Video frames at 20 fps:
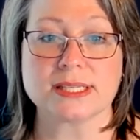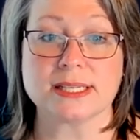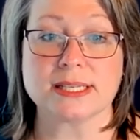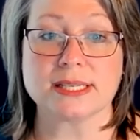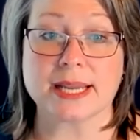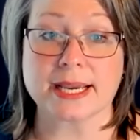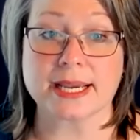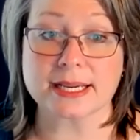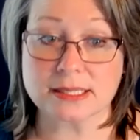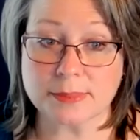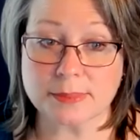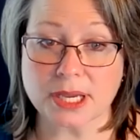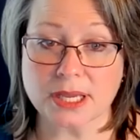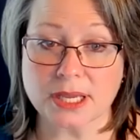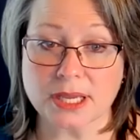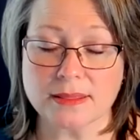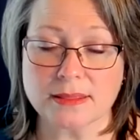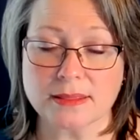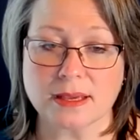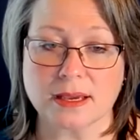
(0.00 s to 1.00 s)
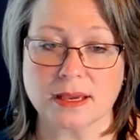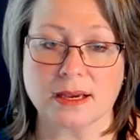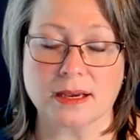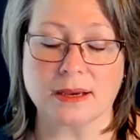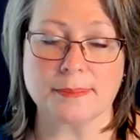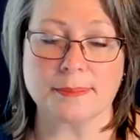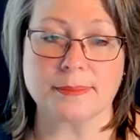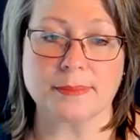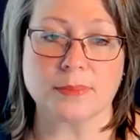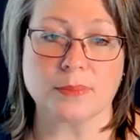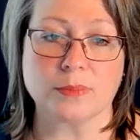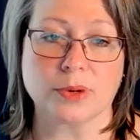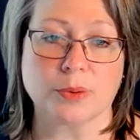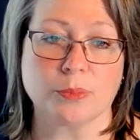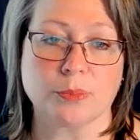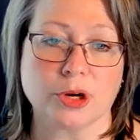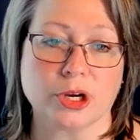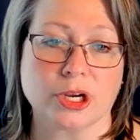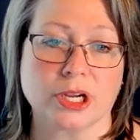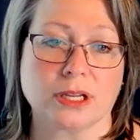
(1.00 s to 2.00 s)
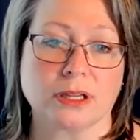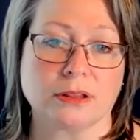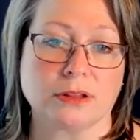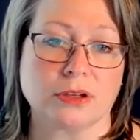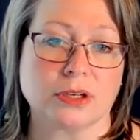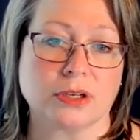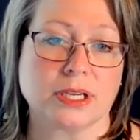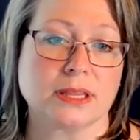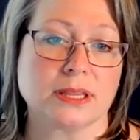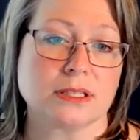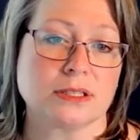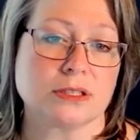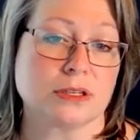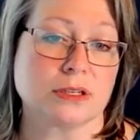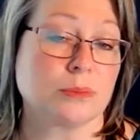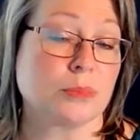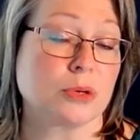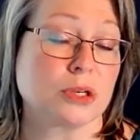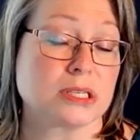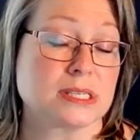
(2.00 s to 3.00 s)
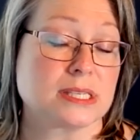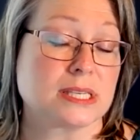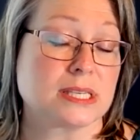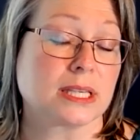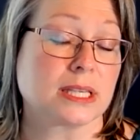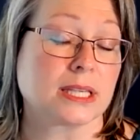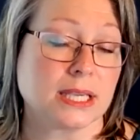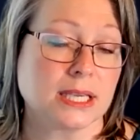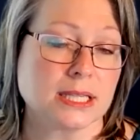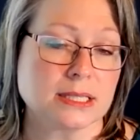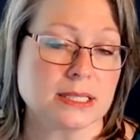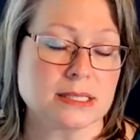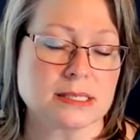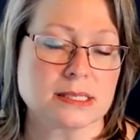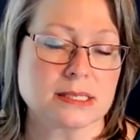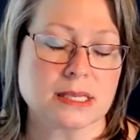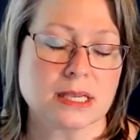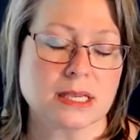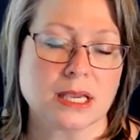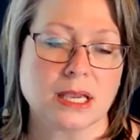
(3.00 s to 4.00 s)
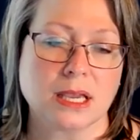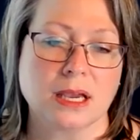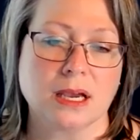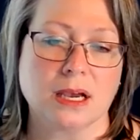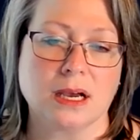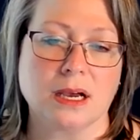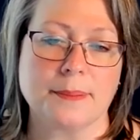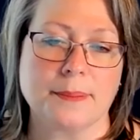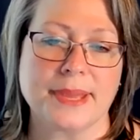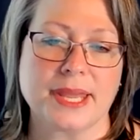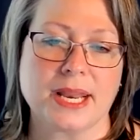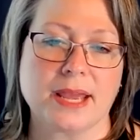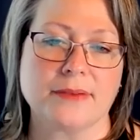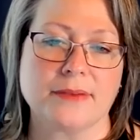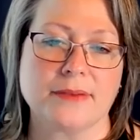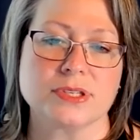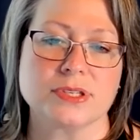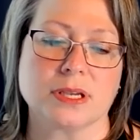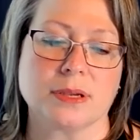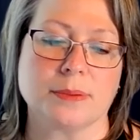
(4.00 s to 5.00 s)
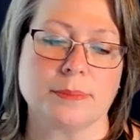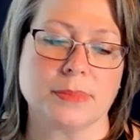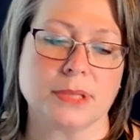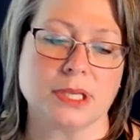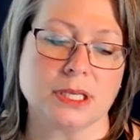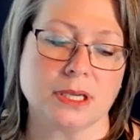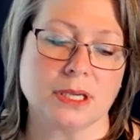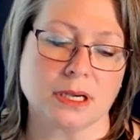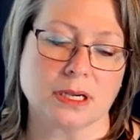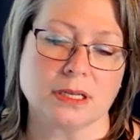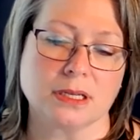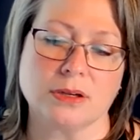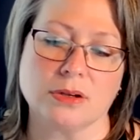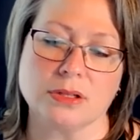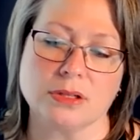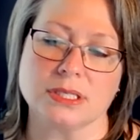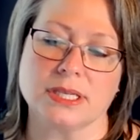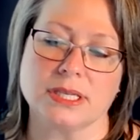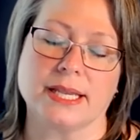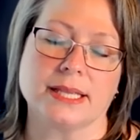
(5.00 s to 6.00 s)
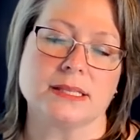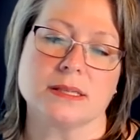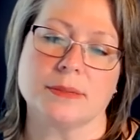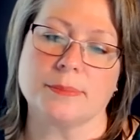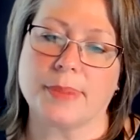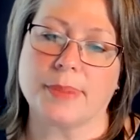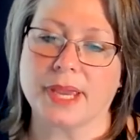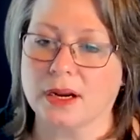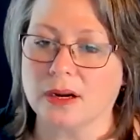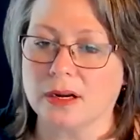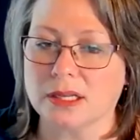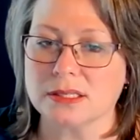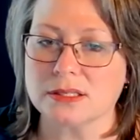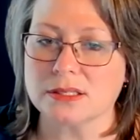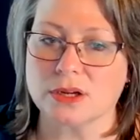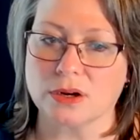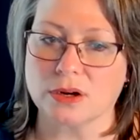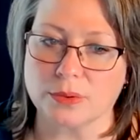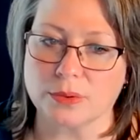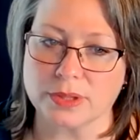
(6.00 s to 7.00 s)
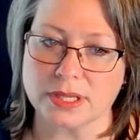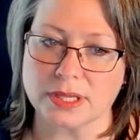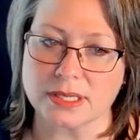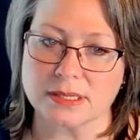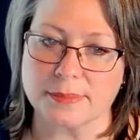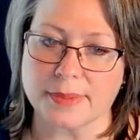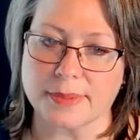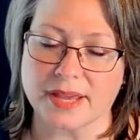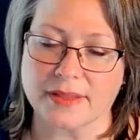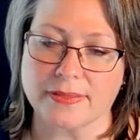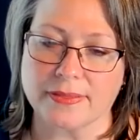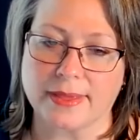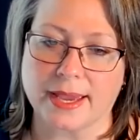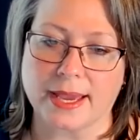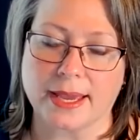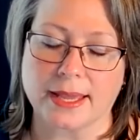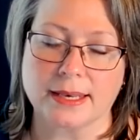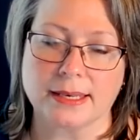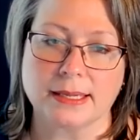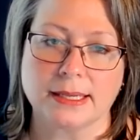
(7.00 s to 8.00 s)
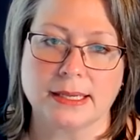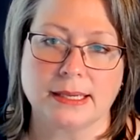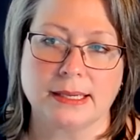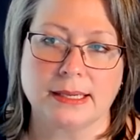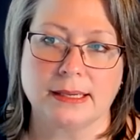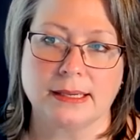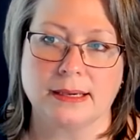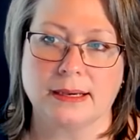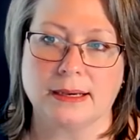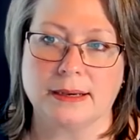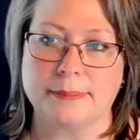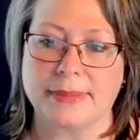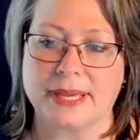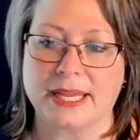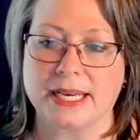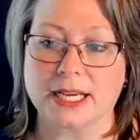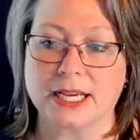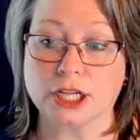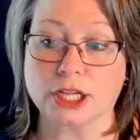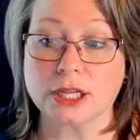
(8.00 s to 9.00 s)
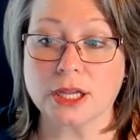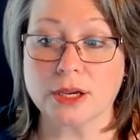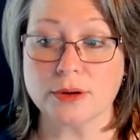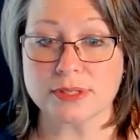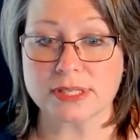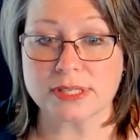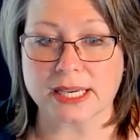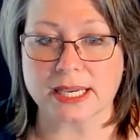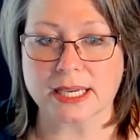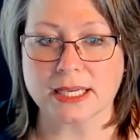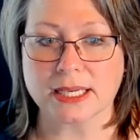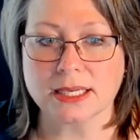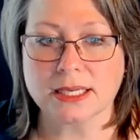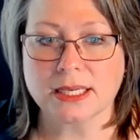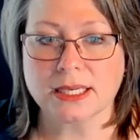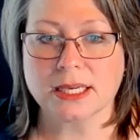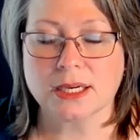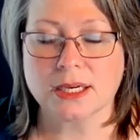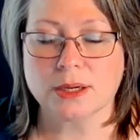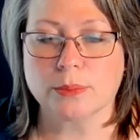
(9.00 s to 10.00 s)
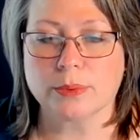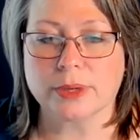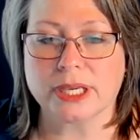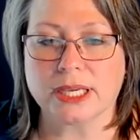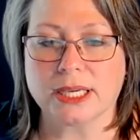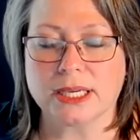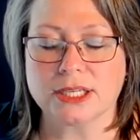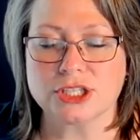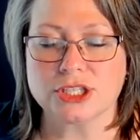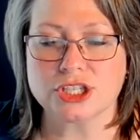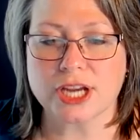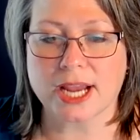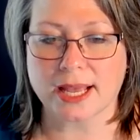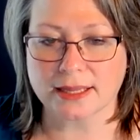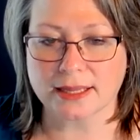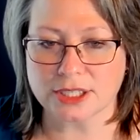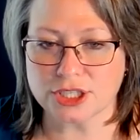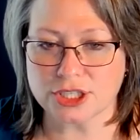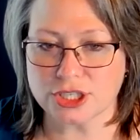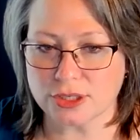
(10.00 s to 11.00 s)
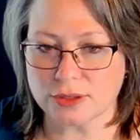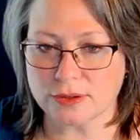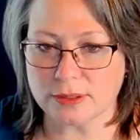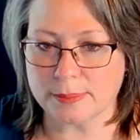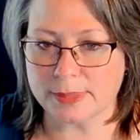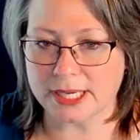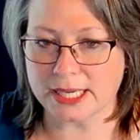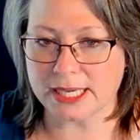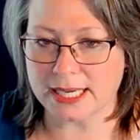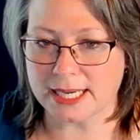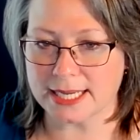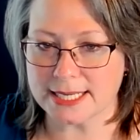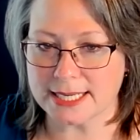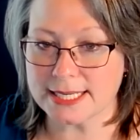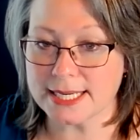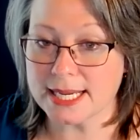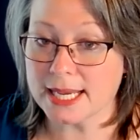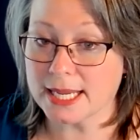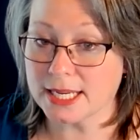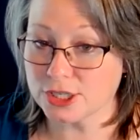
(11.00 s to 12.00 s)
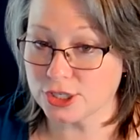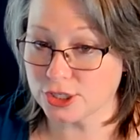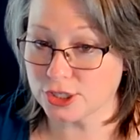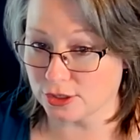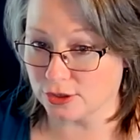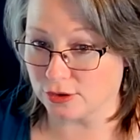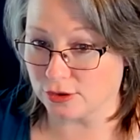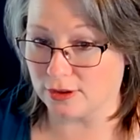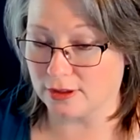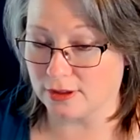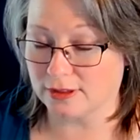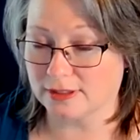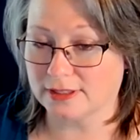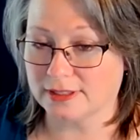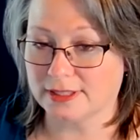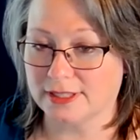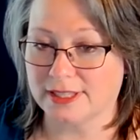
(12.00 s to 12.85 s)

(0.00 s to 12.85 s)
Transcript: us next month when we're going to look at the term resilience and have some young adults and some parents talk with us about that. And in closing, we challenge you to be intentional